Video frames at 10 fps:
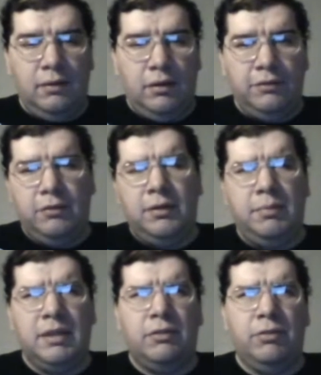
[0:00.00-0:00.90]
Also, in the
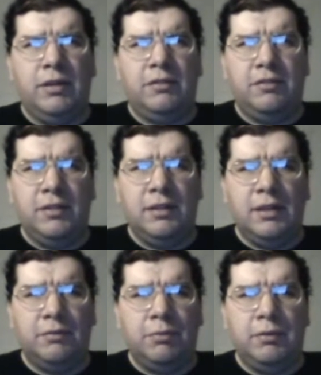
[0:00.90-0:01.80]
mid-credits scene,
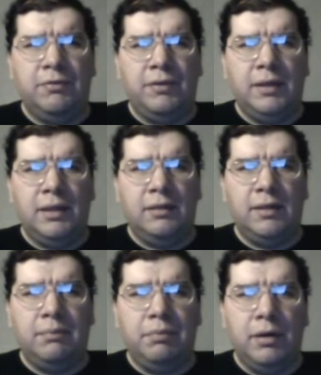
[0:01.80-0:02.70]
that's where we find out
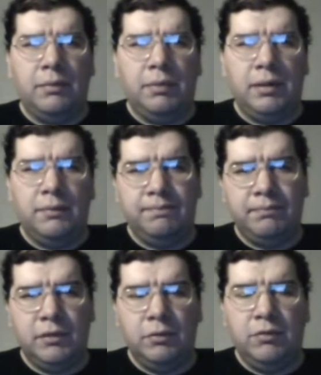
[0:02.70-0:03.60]
that Barbara
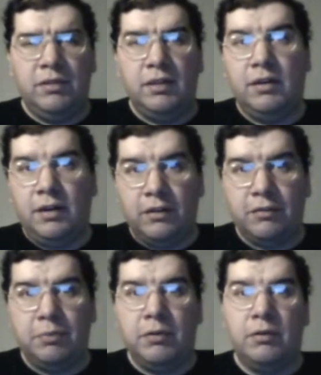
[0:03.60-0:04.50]
was in the
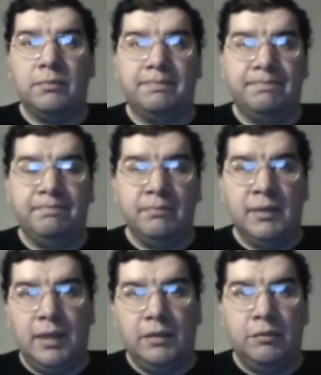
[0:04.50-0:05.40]
hospital
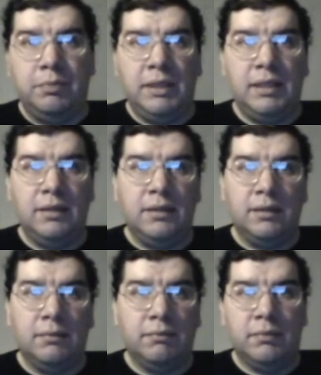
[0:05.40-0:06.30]
after being
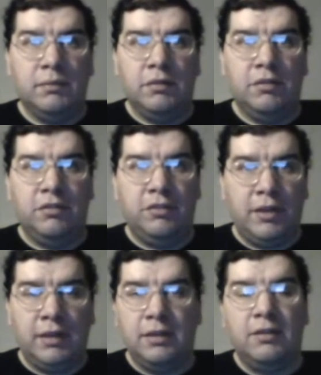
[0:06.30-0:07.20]
uh,
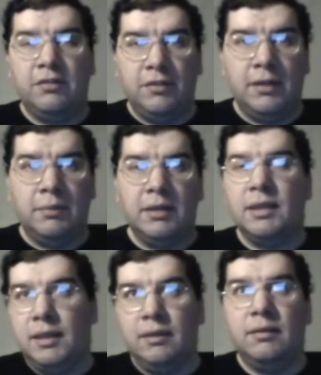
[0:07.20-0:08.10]
shot in the
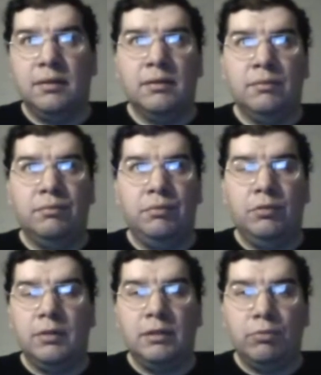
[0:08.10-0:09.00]
stomach and
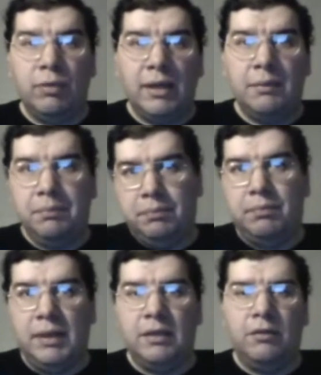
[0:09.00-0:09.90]
brutally raped
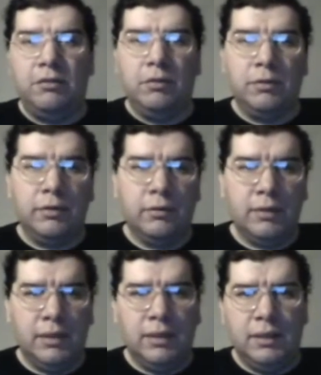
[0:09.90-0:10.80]
by the Joker.
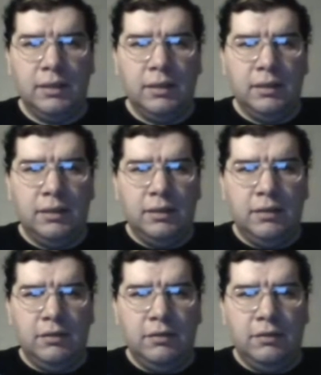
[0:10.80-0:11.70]

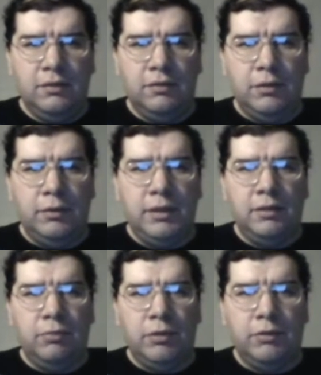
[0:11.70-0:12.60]
He's already
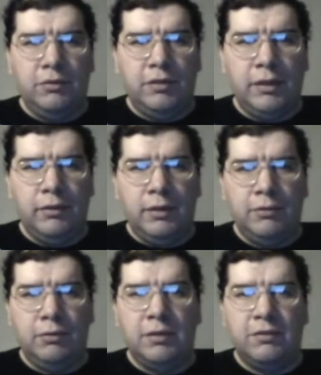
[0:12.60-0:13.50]
in the wheelchair
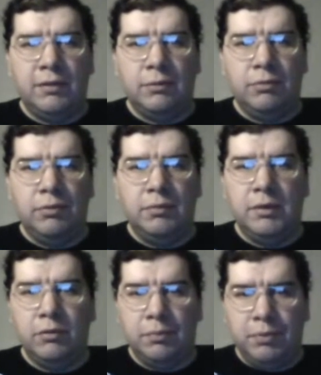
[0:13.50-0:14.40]
entering the secret room
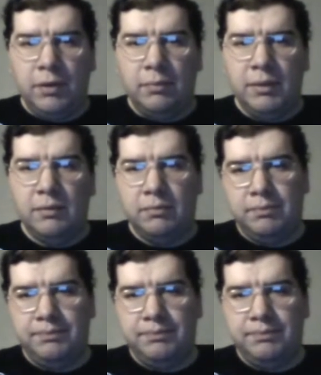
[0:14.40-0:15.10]
in her apartment.